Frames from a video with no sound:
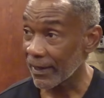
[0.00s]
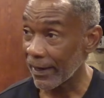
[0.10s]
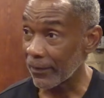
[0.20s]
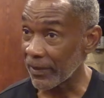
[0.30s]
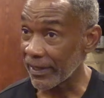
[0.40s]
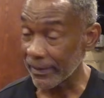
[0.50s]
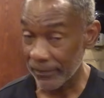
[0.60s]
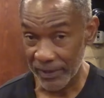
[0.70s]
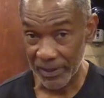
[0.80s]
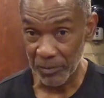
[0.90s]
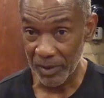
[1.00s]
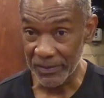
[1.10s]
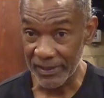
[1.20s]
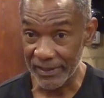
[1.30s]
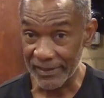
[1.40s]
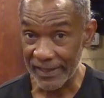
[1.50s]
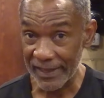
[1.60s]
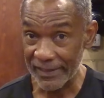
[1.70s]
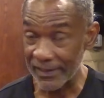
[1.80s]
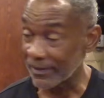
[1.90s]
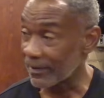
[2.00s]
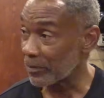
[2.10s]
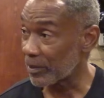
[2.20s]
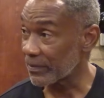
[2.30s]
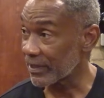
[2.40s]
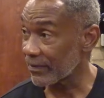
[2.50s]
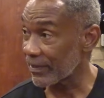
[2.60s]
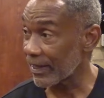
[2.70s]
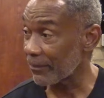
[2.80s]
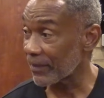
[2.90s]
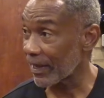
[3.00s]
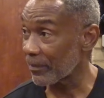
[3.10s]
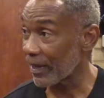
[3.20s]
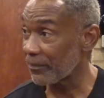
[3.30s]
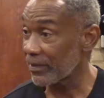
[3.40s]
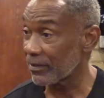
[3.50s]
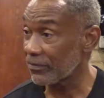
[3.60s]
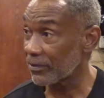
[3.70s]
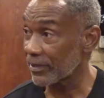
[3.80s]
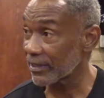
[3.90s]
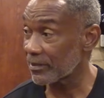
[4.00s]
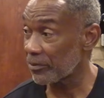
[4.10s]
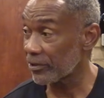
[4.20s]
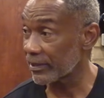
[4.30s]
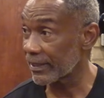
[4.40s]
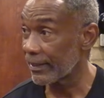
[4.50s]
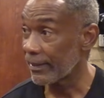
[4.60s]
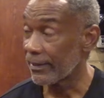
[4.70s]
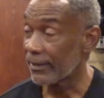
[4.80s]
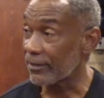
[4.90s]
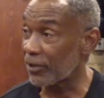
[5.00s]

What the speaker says: And when the bobsleigh started, my mom said, "Well, I'm happy you found a sport to